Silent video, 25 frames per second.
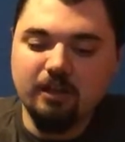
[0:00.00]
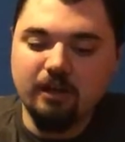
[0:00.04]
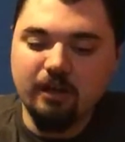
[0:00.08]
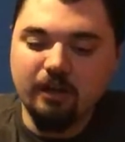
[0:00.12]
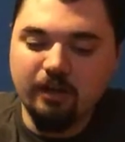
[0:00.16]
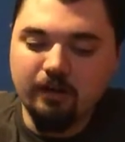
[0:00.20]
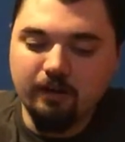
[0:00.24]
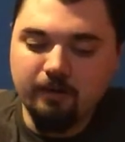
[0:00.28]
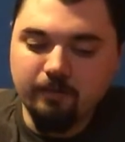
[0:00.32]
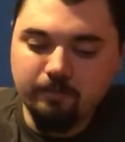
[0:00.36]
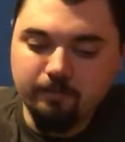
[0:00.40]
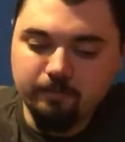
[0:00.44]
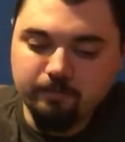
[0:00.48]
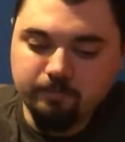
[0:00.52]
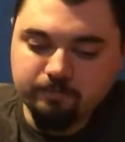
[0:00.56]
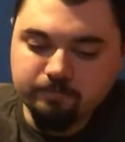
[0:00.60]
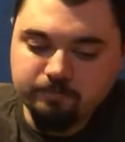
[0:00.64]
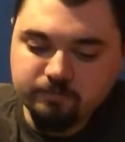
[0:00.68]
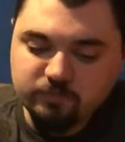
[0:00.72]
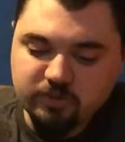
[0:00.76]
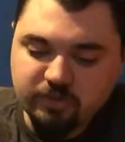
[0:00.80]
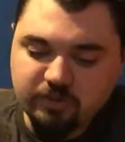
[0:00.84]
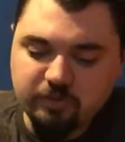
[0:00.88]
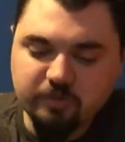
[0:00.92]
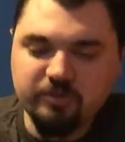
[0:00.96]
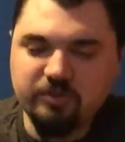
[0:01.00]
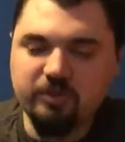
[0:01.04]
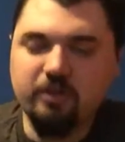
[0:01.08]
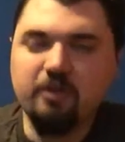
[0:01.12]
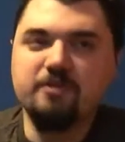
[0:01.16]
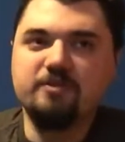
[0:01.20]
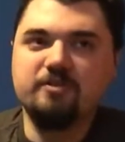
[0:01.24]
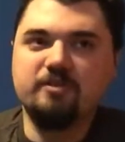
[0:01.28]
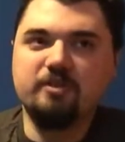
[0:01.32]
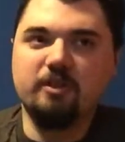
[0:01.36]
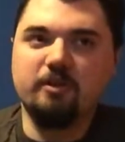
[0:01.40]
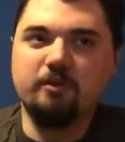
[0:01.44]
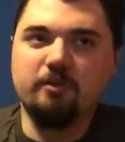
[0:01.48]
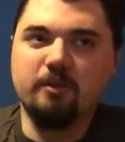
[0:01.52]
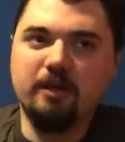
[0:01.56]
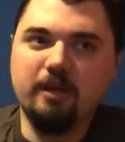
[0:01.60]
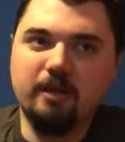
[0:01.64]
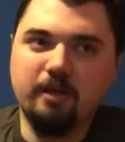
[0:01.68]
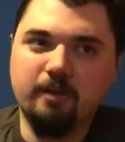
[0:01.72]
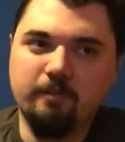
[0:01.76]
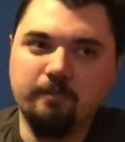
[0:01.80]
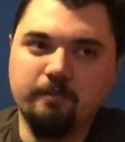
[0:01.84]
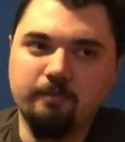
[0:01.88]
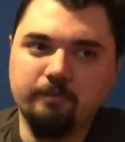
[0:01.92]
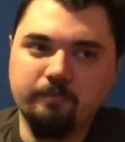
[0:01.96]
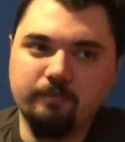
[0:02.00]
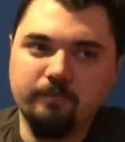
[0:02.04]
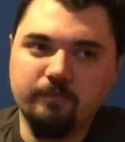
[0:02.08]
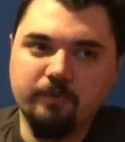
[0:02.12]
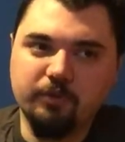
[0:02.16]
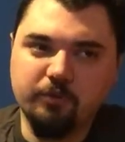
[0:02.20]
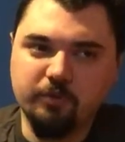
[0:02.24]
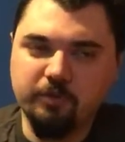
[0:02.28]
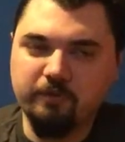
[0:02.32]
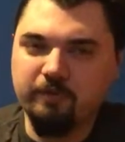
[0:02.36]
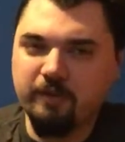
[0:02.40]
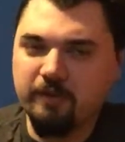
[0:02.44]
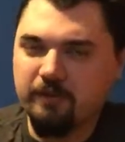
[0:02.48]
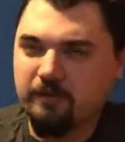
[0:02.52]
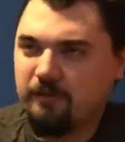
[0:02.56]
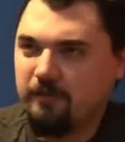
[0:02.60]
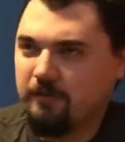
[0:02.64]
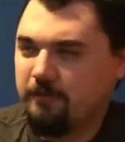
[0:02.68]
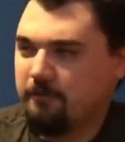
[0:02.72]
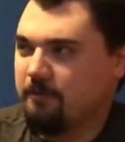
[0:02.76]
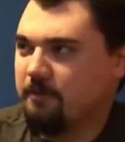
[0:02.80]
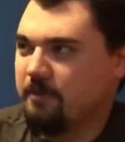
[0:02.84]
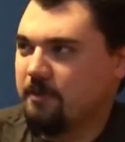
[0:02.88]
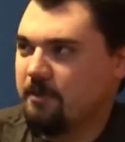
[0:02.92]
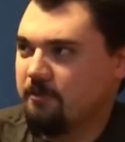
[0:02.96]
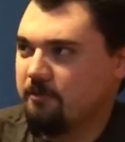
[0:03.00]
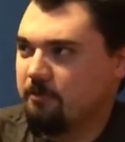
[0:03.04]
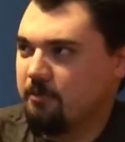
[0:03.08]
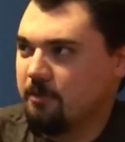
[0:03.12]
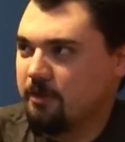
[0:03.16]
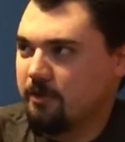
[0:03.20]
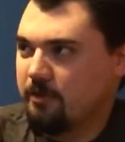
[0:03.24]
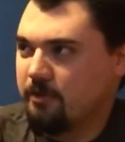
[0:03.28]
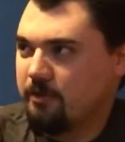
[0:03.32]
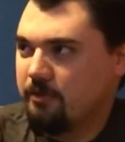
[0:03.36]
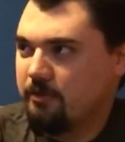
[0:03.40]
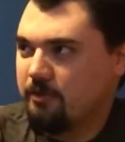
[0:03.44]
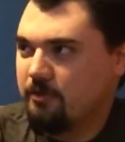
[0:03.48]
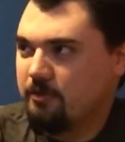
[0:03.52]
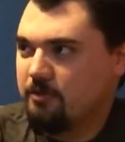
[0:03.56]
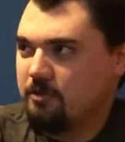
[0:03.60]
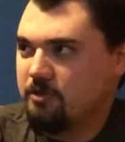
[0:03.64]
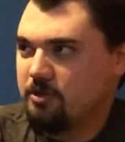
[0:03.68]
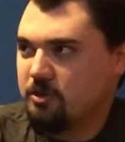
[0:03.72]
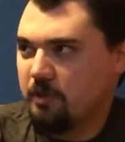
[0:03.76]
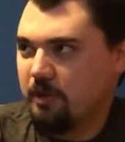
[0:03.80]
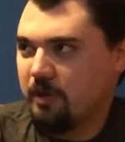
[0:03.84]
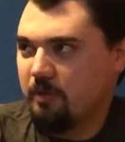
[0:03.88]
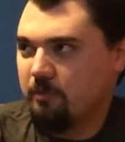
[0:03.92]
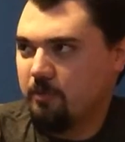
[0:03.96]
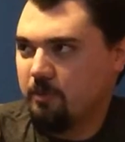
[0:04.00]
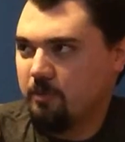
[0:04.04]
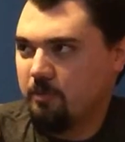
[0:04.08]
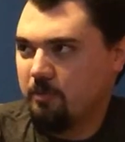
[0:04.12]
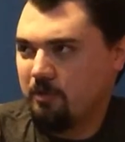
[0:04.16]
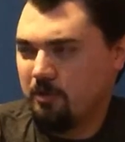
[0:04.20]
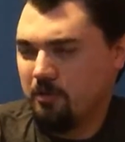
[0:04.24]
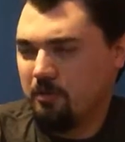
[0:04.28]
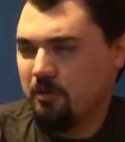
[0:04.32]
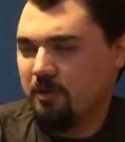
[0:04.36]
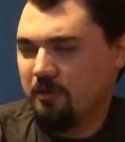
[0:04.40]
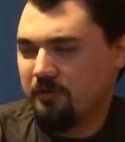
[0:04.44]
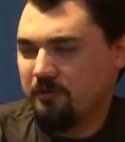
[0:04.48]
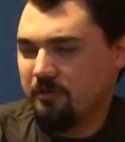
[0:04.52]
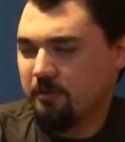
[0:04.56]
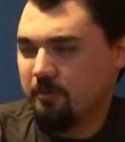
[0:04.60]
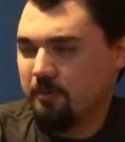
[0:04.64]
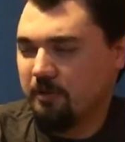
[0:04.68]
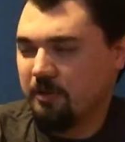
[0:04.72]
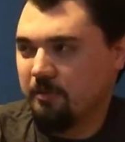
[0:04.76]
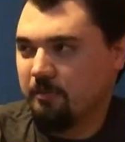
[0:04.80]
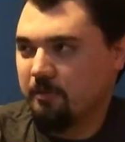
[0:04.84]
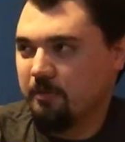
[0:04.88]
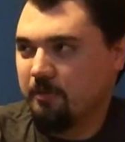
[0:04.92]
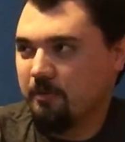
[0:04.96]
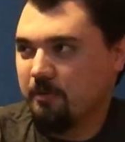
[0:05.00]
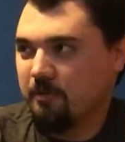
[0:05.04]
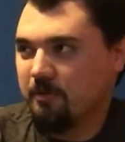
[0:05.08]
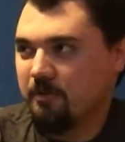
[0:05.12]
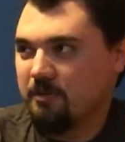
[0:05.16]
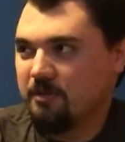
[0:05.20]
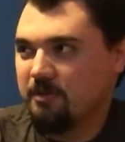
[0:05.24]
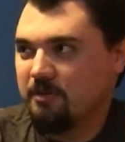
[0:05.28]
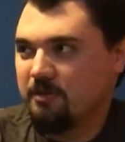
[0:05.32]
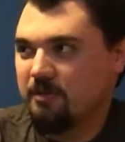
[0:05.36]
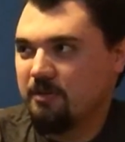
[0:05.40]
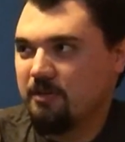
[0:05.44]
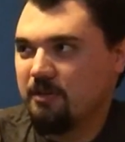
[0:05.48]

um, there was also um, the Three Faces of Eve with Joanne Woodward, her Oscar winning part.